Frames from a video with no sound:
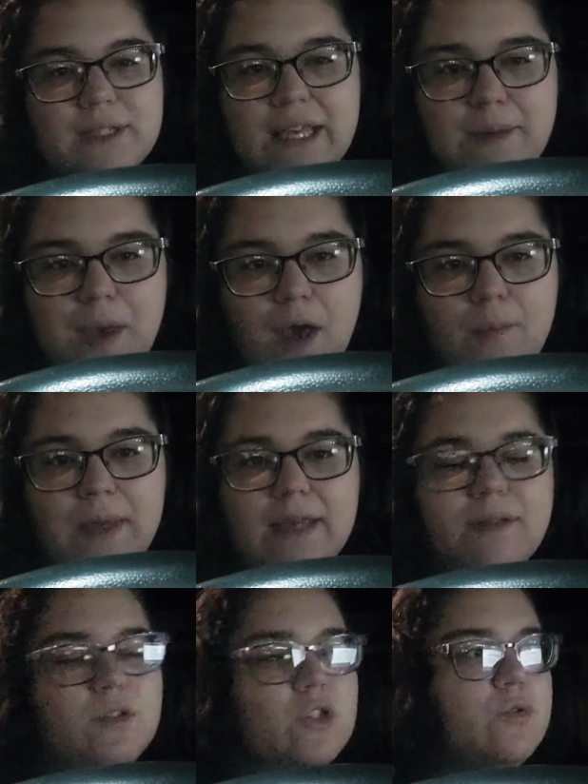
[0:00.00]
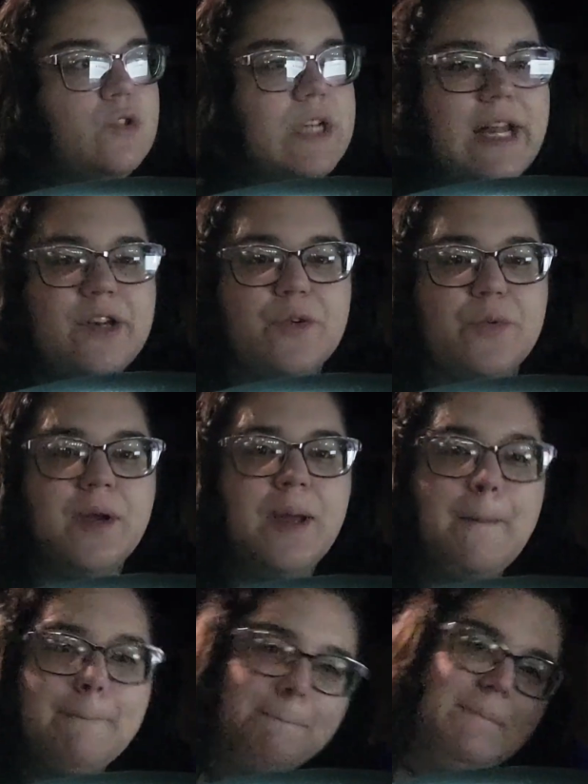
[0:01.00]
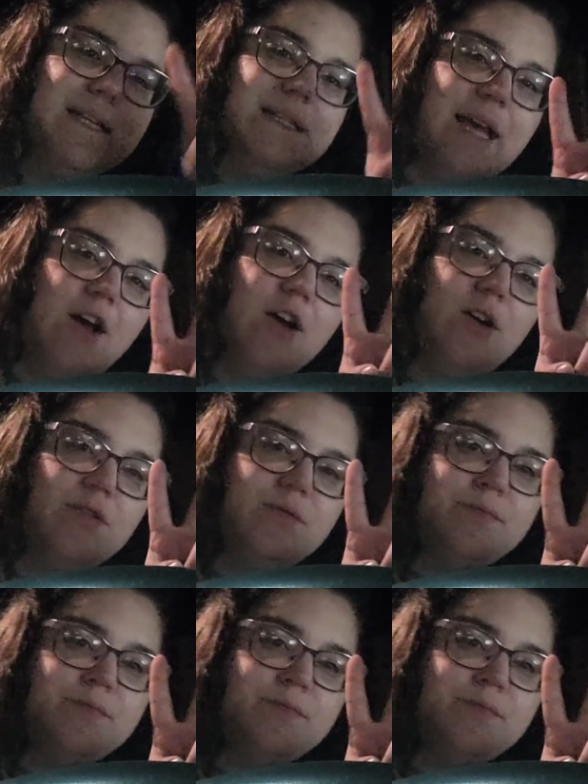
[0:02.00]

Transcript: email me, do what you gotta do. Peace out.